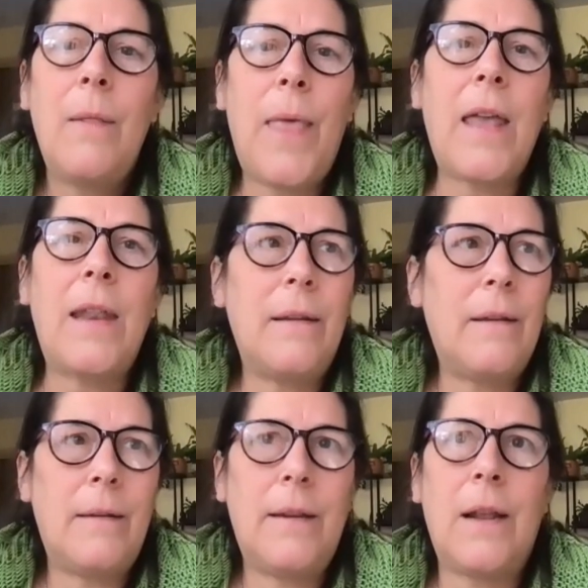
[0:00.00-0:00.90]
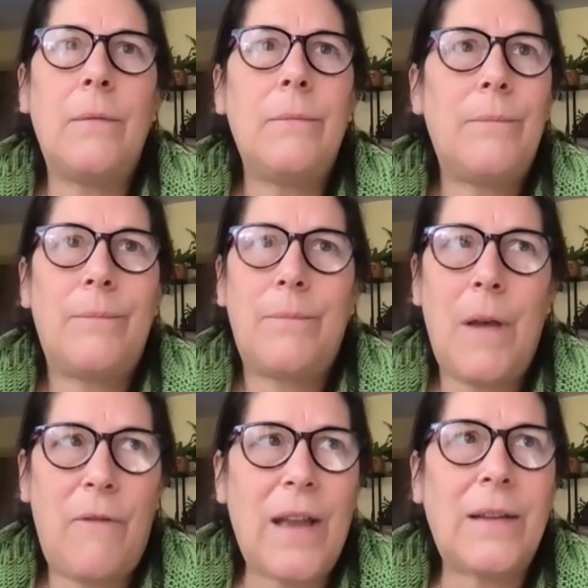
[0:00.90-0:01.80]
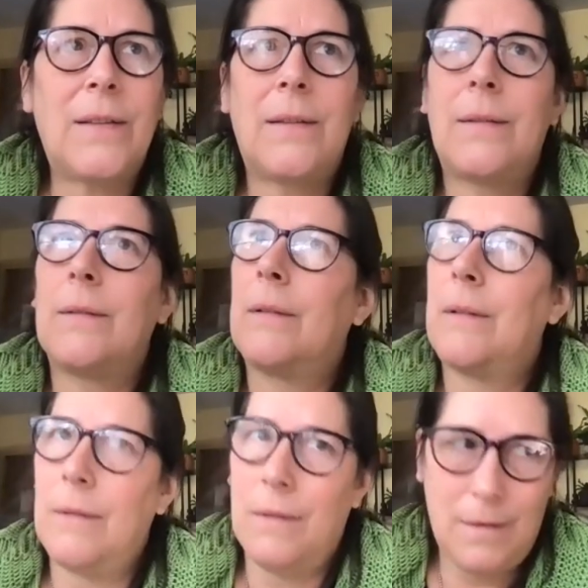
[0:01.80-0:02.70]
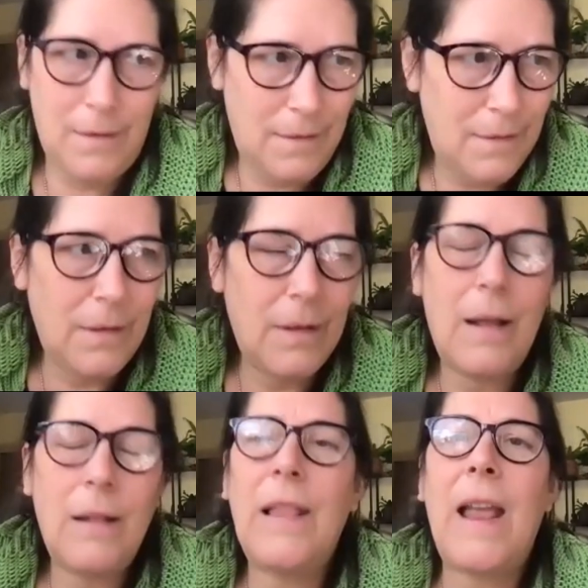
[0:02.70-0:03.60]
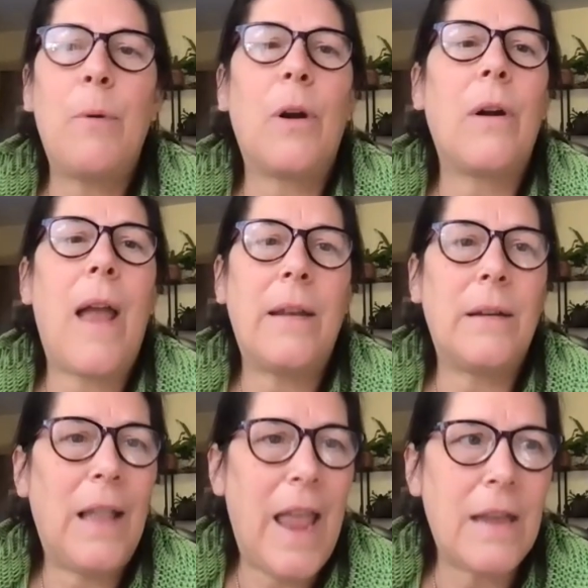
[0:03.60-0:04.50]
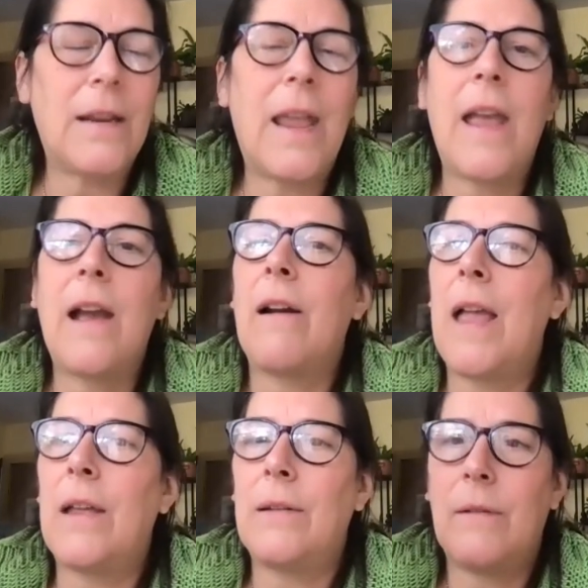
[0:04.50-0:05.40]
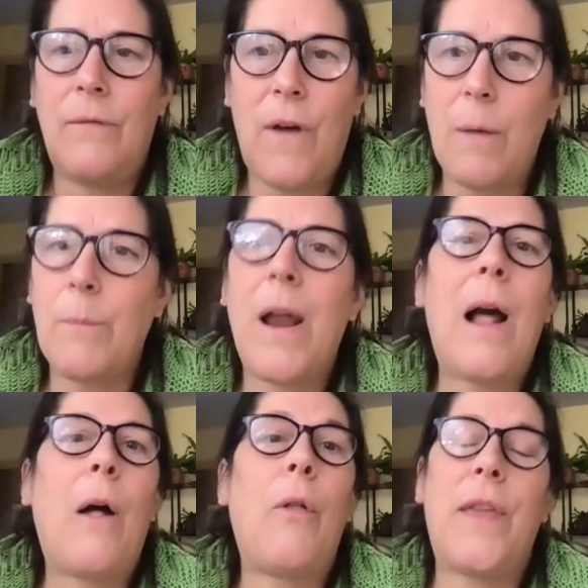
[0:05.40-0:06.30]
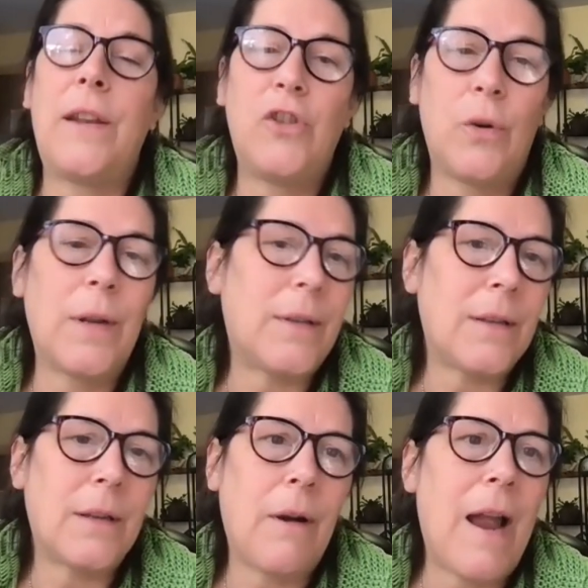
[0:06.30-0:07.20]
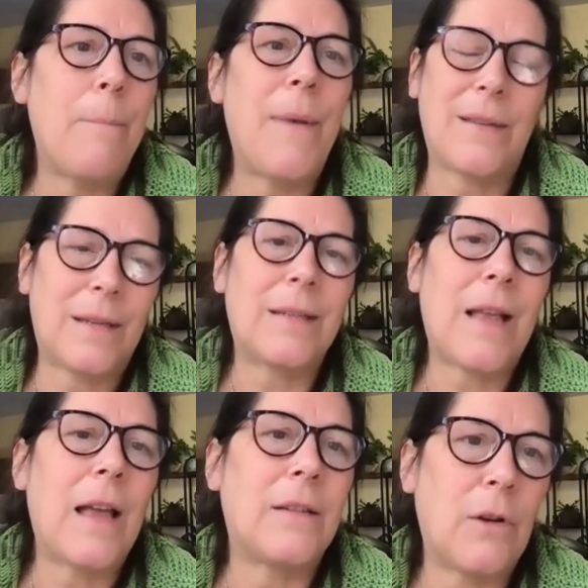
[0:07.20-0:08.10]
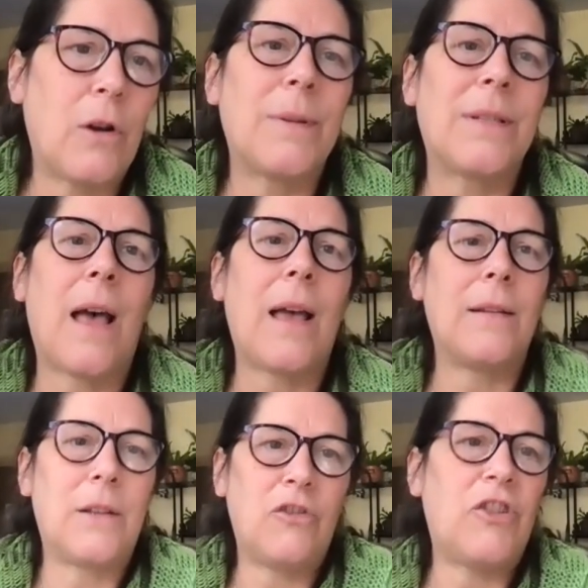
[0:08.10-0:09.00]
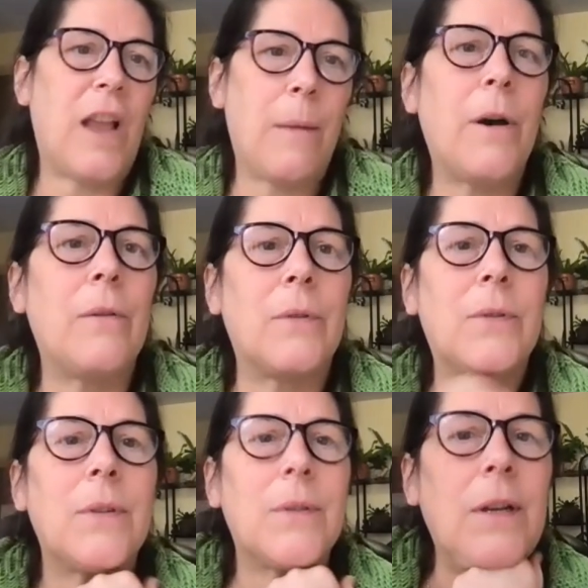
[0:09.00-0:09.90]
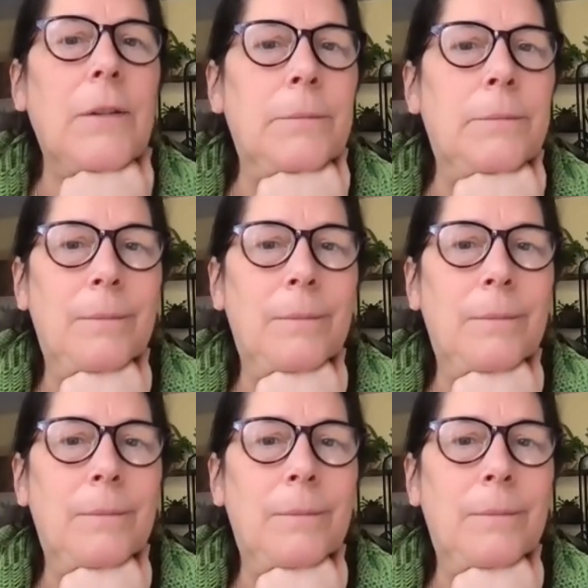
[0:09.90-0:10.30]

that, you know, affects labor and land care and farmer health and choices around pesticides and herbicides and GMOs. So,